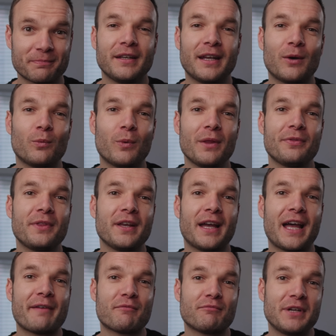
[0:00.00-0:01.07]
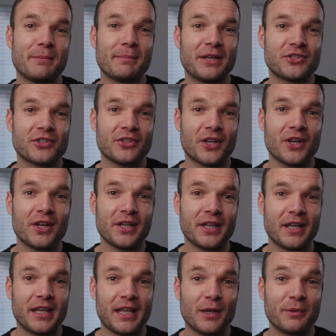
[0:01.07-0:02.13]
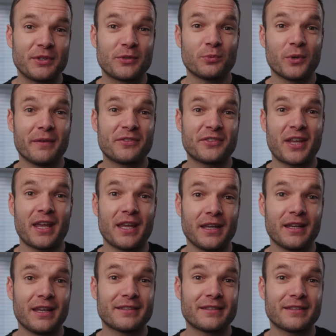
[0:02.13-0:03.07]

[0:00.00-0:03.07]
Now, one thing I haven't really mentioned earlier here, which is worth saying,